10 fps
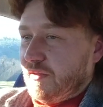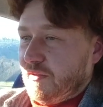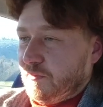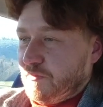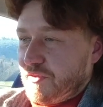
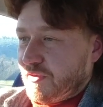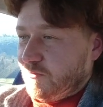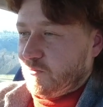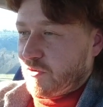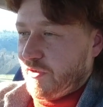I'm
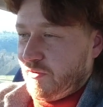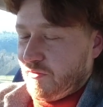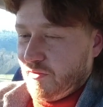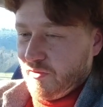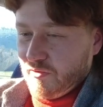still
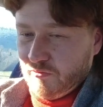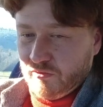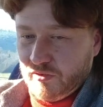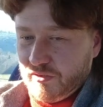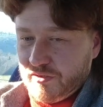working on
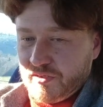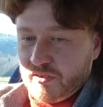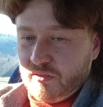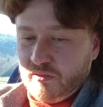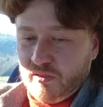the
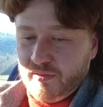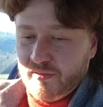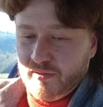design,